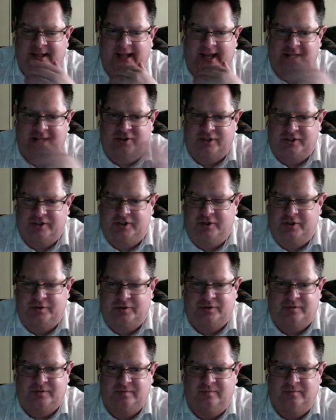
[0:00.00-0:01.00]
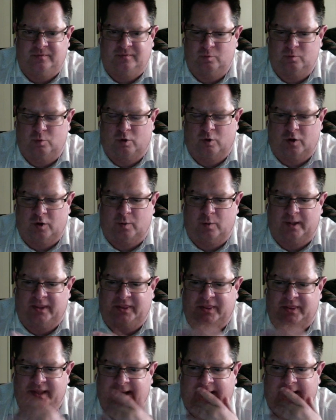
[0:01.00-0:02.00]
and just use work
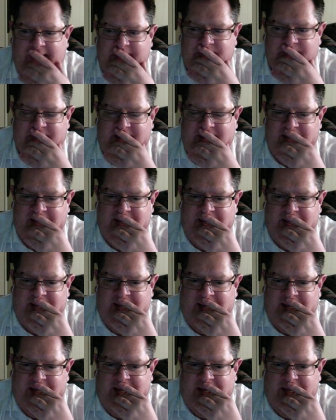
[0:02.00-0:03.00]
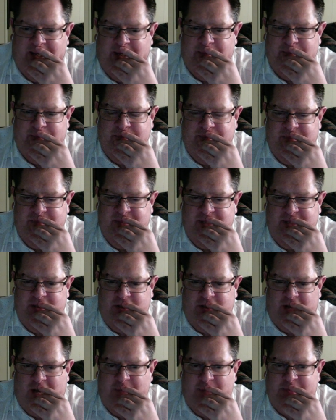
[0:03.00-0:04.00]
with uh, um,
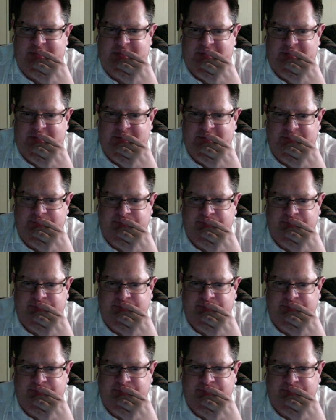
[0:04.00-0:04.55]
copies of it